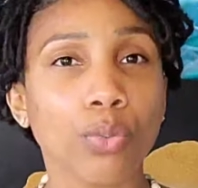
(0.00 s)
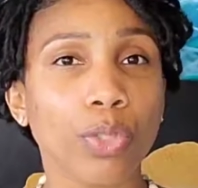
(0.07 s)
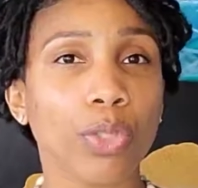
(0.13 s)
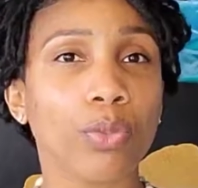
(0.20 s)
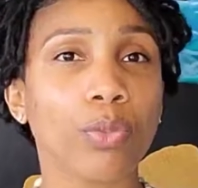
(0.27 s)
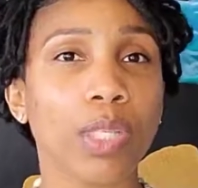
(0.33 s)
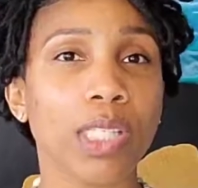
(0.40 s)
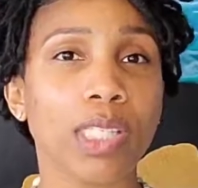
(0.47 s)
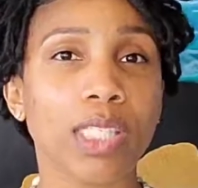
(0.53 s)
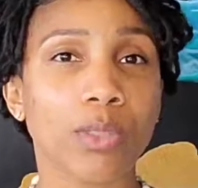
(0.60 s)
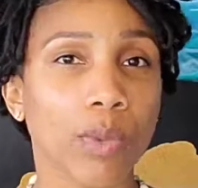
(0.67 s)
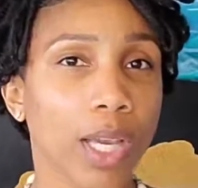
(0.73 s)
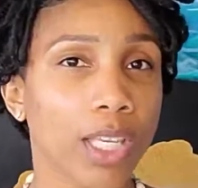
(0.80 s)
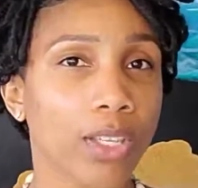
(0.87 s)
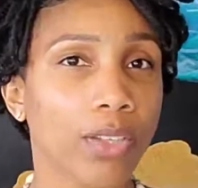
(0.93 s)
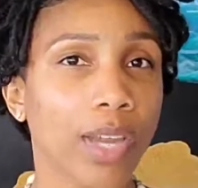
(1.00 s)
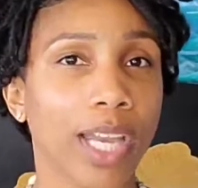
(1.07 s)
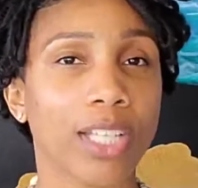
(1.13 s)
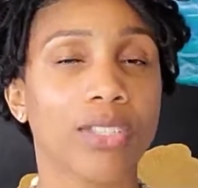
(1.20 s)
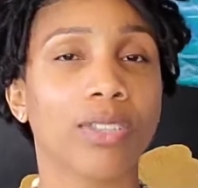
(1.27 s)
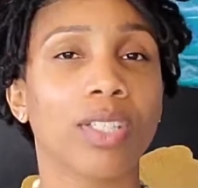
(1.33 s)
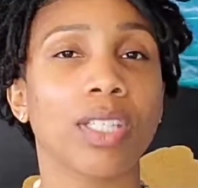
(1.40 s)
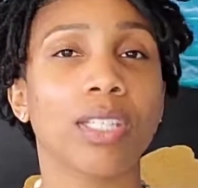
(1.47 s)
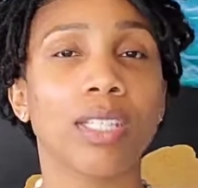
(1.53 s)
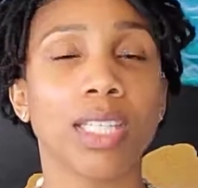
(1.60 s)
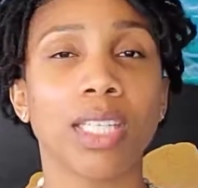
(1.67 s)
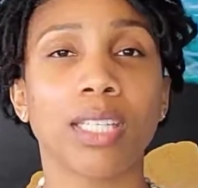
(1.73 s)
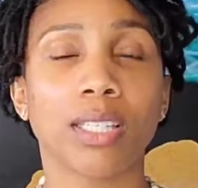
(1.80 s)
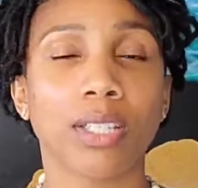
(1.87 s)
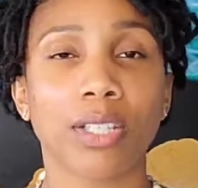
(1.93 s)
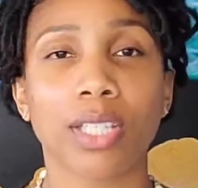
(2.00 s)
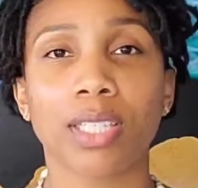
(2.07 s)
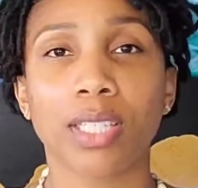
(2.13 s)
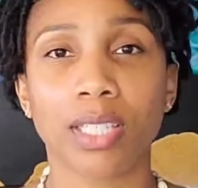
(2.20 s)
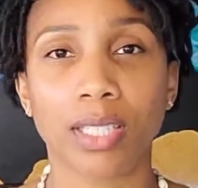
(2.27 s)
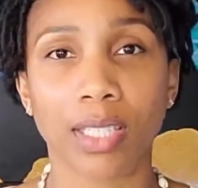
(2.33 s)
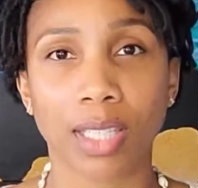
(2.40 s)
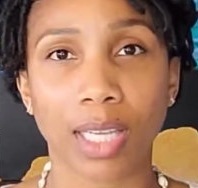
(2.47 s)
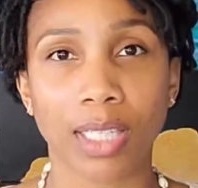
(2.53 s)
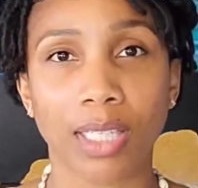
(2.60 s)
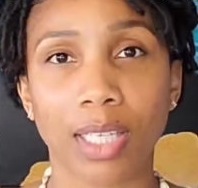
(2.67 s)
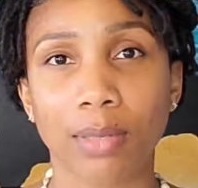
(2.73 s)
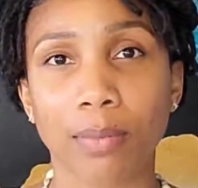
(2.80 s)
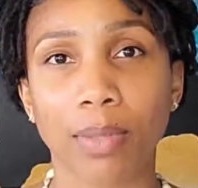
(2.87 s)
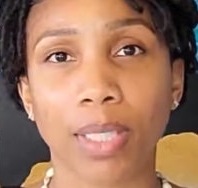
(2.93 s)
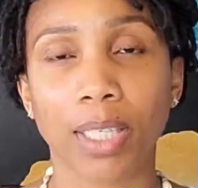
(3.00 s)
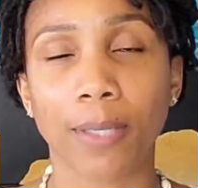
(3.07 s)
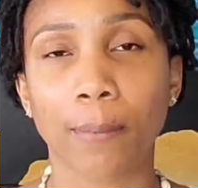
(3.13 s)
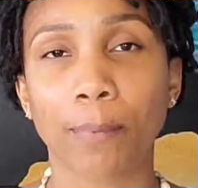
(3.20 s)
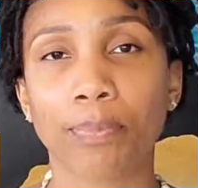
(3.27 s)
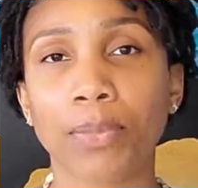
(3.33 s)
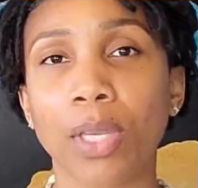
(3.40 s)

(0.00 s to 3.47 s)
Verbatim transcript: real reasons why you'll actually need a 30, 60, 90 day plan.